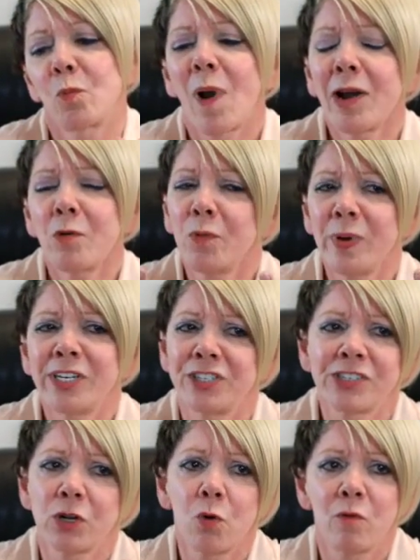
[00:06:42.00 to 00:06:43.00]
why don't we
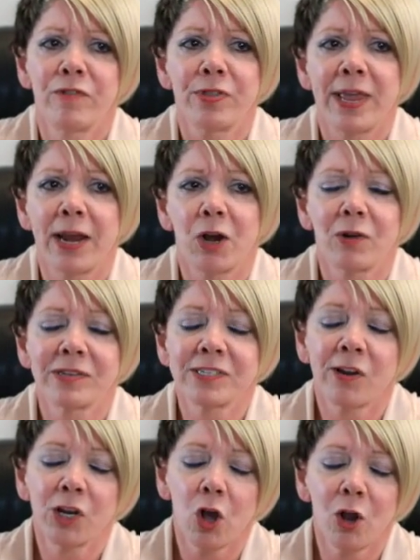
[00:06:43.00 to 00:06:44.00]
just go over there?
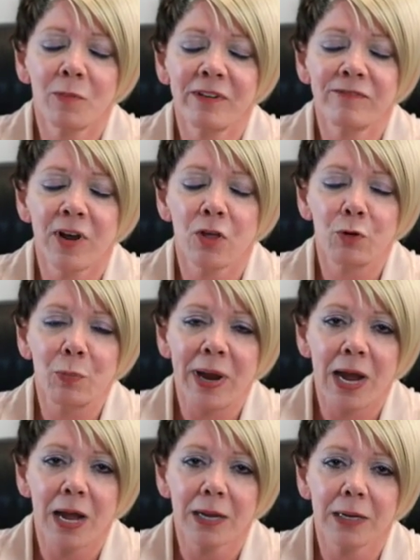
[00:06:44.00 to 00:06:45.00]
So I called my father
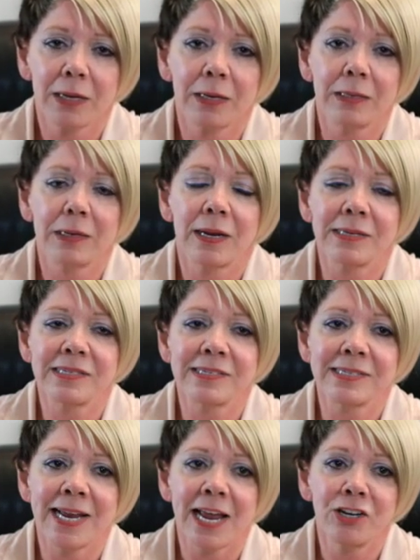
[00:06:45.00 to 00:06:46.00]
back and I
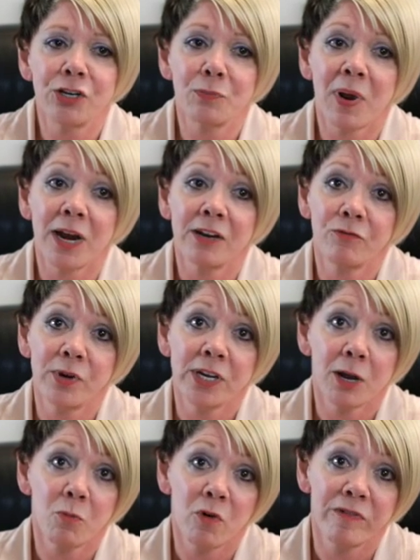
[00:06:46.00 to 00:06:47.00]
says, Dad, do you mind if we
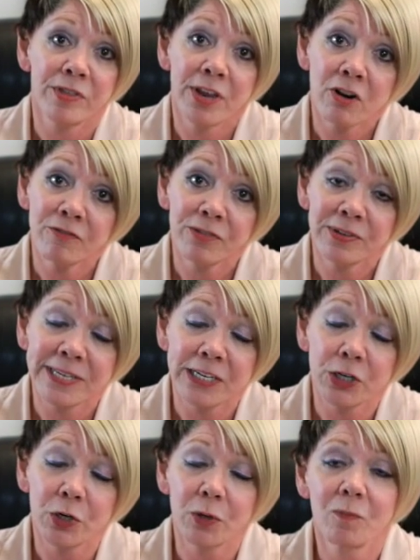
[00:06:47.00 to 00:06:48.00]
come over there for
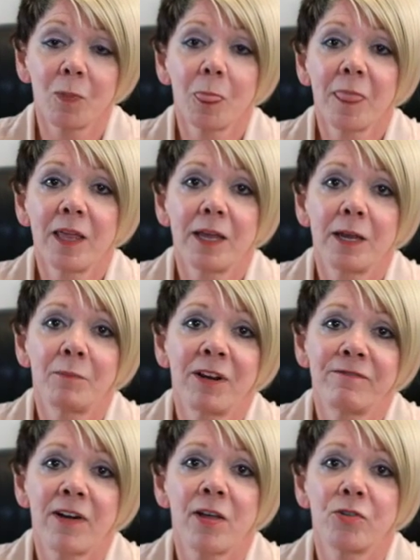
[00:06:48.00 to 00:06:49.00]
dinner? And
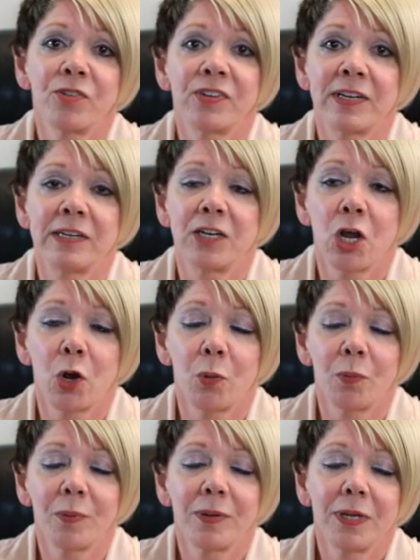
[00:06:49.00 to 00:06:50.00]
my father said
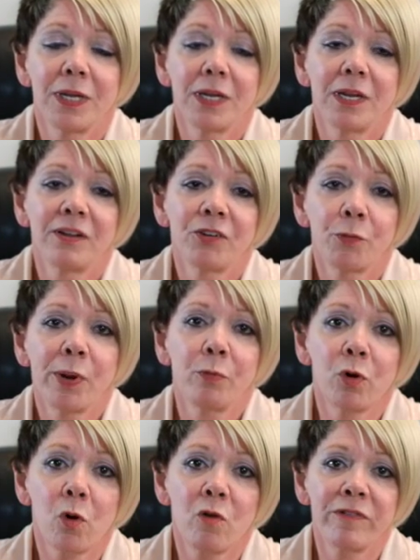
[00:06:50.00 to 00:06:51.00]
no. So
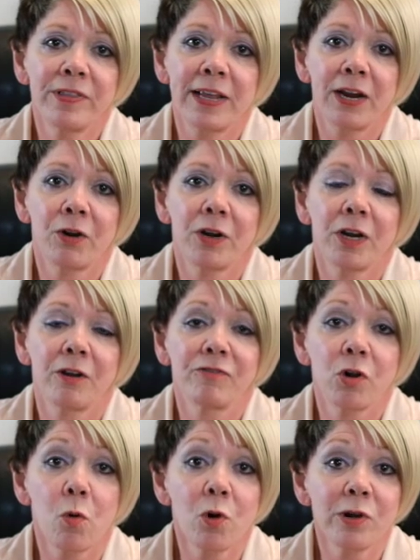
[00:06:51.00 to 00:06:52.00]
we were over there, and
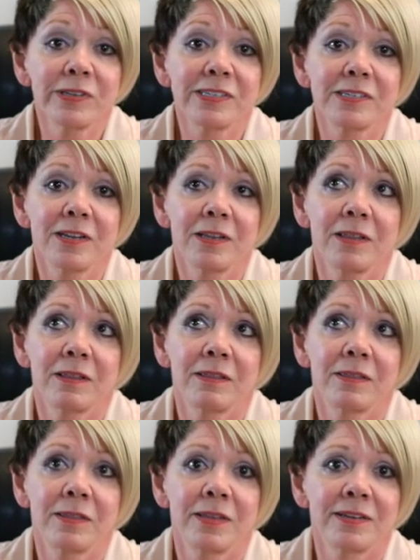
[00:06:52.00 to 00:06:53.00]
of course,
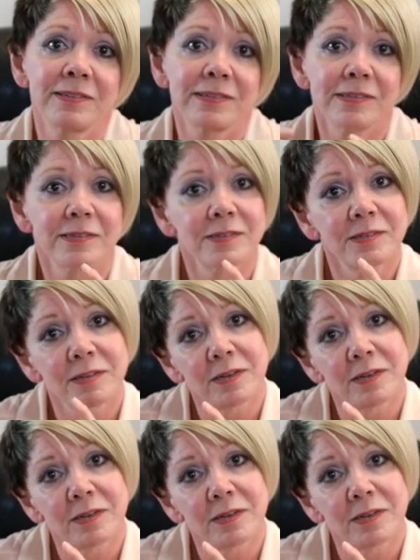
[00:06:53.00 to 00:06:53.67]
it's